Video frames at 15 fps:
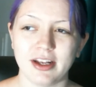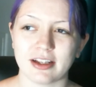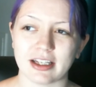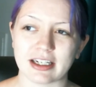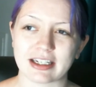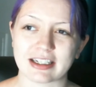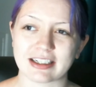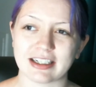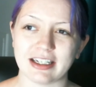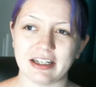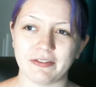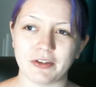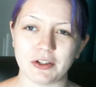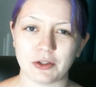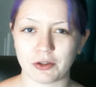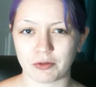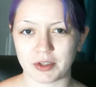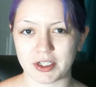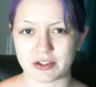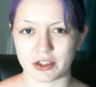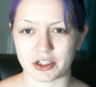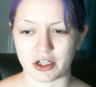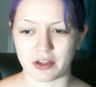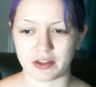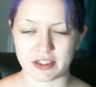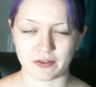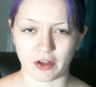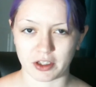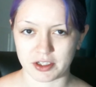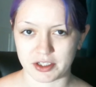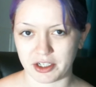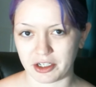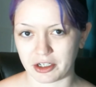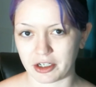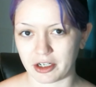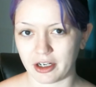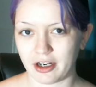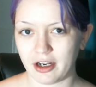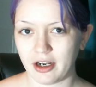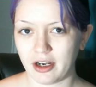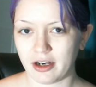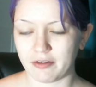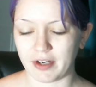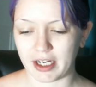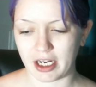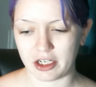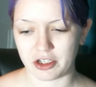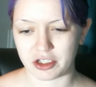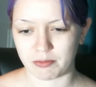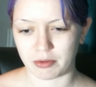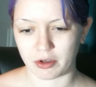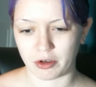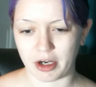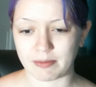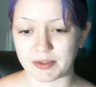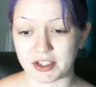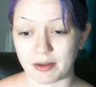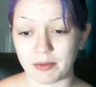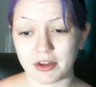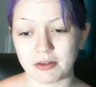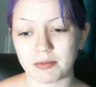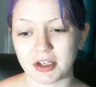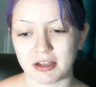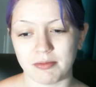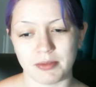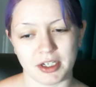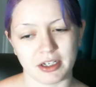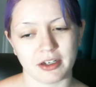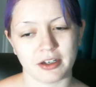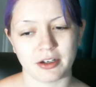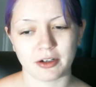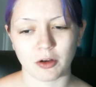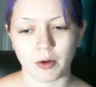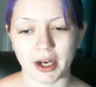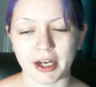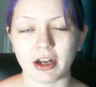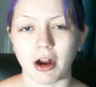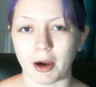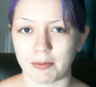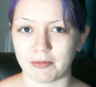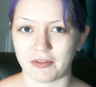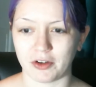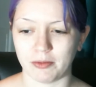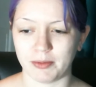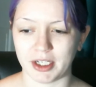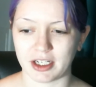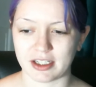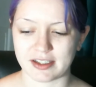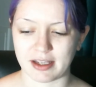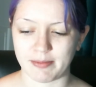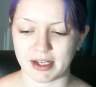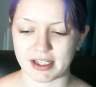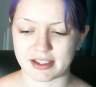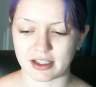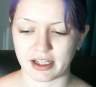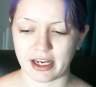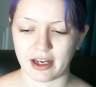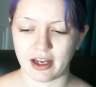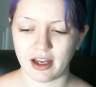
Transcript: Like, if you do the research on these volunteer vacation programs, some of them can be quite harmful because they basically